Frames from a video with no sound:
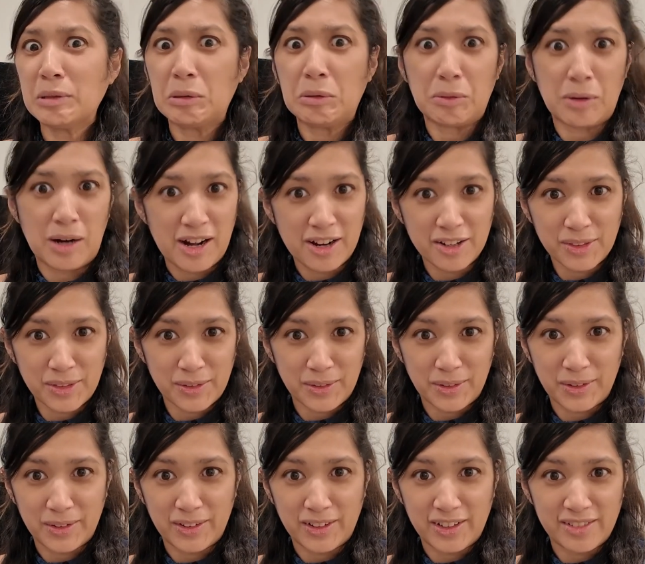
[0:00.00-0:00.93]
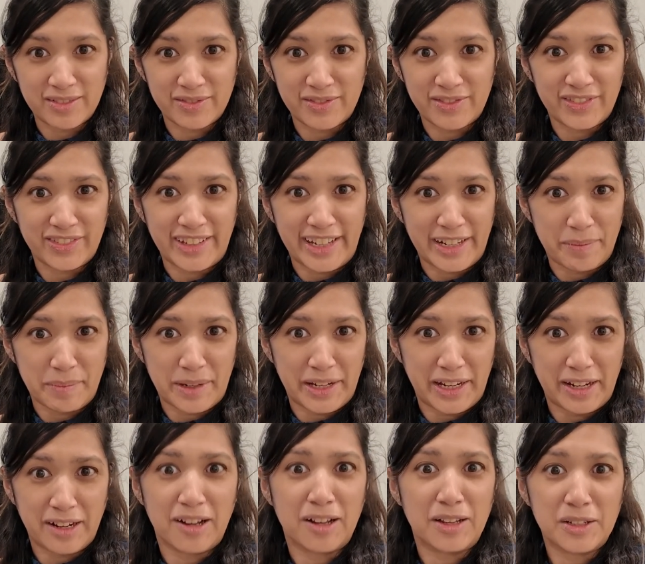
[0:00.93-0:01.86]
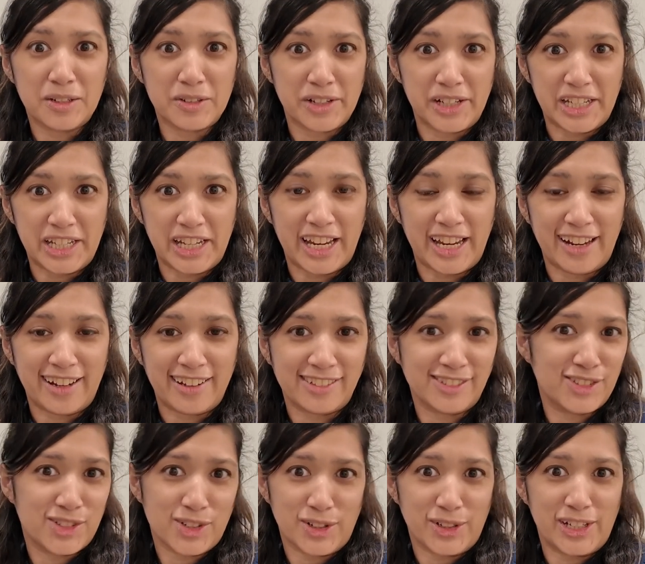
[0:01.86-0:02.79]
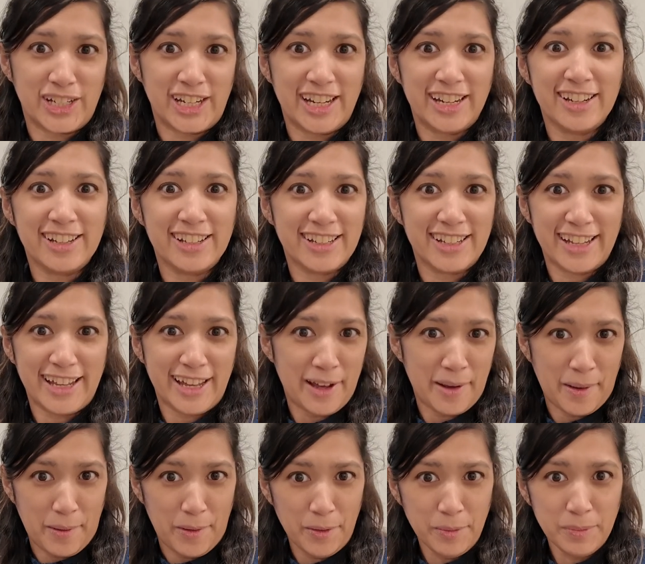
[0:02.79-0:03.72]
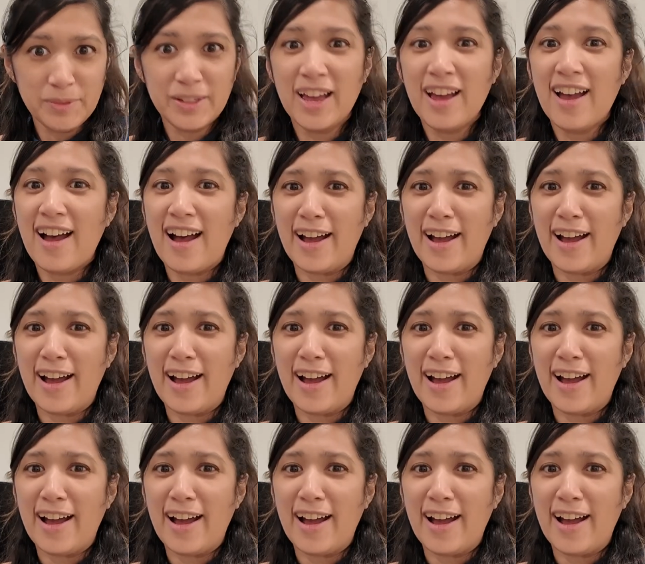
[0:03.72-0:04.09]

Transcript: little walkthrough of like my color grading journey helped.